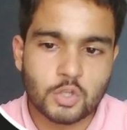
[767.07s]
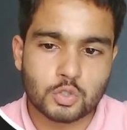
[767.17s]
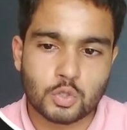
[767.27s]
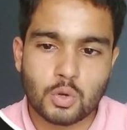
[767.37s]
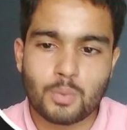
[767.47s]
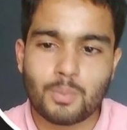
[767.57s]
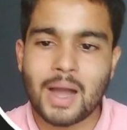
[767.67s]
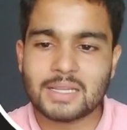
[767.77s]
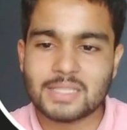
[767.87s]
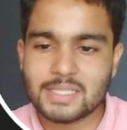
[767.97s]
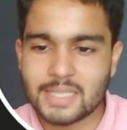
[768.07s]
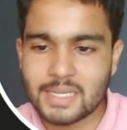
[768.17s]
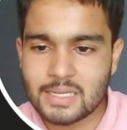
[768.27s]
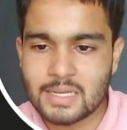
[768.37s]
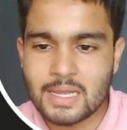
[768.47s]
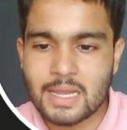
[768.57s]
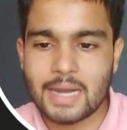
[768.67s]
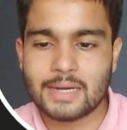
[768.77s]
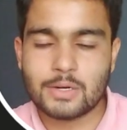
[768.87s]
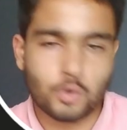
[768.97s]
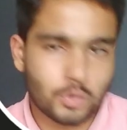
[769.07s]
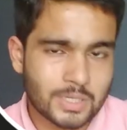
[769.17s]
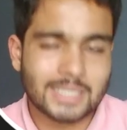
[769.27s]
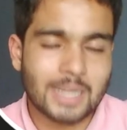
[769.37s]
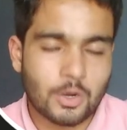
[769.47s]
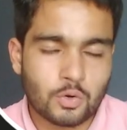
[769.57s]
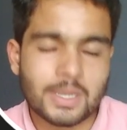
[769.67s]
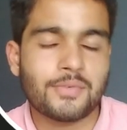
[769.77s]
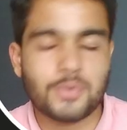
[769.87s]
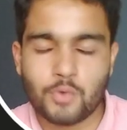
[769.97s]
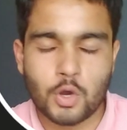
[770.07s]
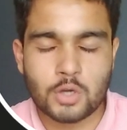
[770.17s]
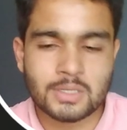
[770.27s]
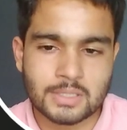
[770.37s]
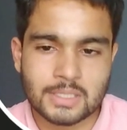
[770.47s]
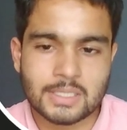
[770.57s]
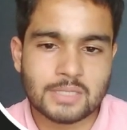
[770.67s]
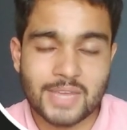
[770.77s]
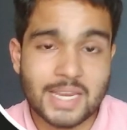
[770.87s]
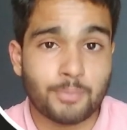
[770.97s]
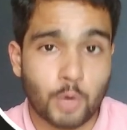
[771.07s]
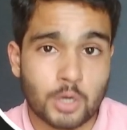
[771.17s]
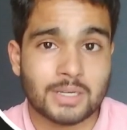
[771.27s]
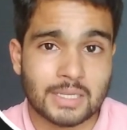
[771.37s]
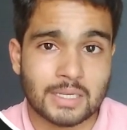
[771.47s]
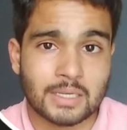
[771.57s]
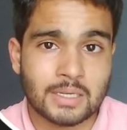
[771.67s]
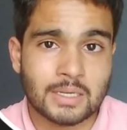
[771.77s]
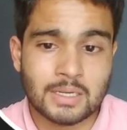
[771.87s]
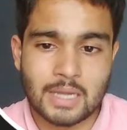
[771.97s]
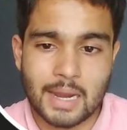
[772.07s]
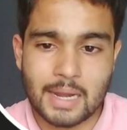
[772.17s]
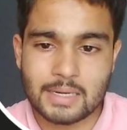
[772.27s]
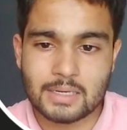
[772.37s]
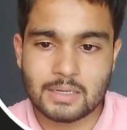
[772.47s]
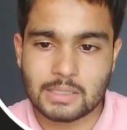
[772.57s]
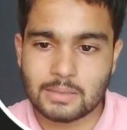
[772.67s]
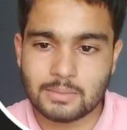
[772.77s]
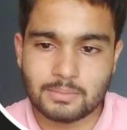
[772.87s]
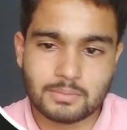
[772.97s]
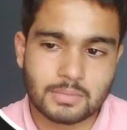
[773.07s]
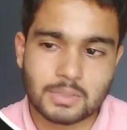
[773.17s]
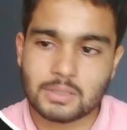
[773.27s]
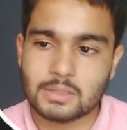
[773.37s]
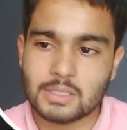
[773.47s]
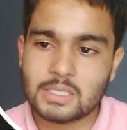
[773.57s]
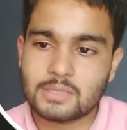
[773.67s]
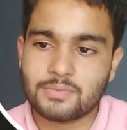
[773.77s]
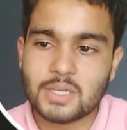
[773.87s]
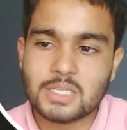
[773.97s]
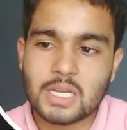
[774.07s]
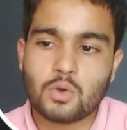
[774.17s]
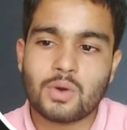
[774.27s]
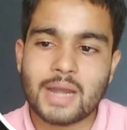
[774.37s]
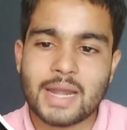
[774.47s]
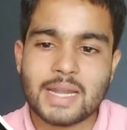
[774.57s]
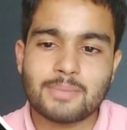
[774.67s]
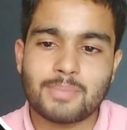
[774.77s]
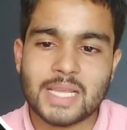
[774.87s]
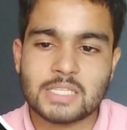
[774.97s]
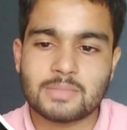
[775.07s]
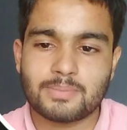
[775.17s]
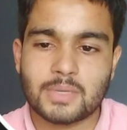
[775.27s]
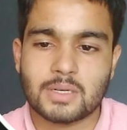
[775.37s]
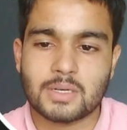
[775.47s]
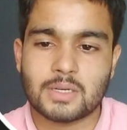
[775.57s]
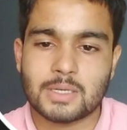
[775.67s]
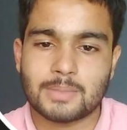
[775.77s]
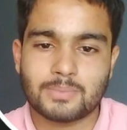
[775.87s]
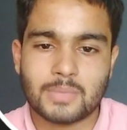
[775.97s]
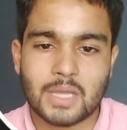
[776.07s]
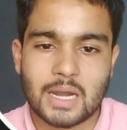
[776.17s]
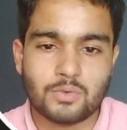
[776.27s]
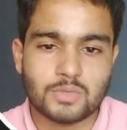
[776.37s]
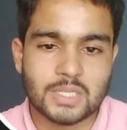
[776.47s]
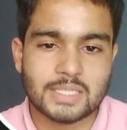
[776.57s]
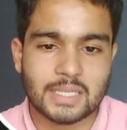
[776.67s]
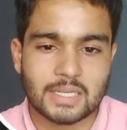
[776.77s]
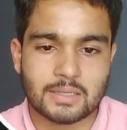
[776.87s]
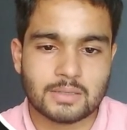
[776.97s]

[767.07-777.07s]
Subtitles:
So mark this thing and note it down if you want. This is very important thing. And this function overriding plays around this thing.